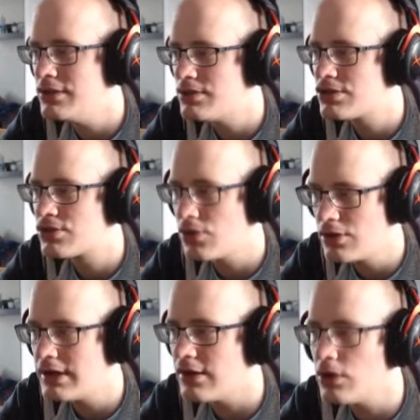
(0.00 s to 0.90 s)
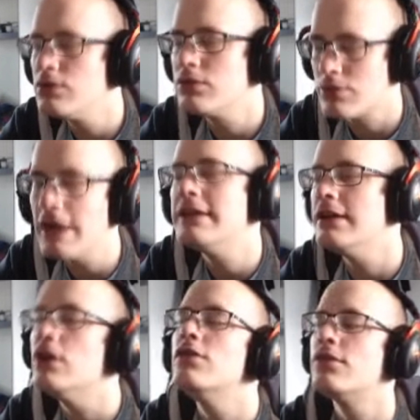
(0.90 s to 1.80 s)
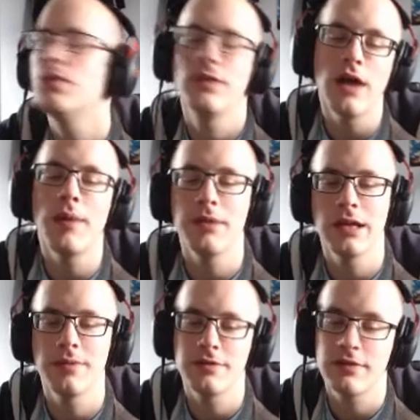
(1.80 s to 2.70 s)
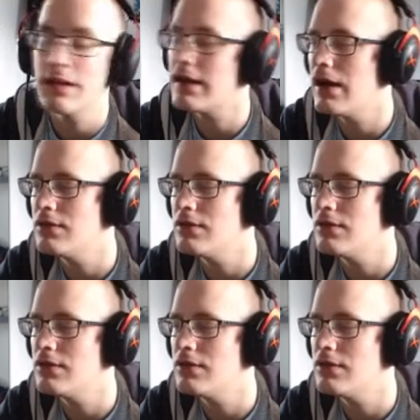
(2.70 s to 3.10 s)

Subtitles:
screwed it already over with not being able to take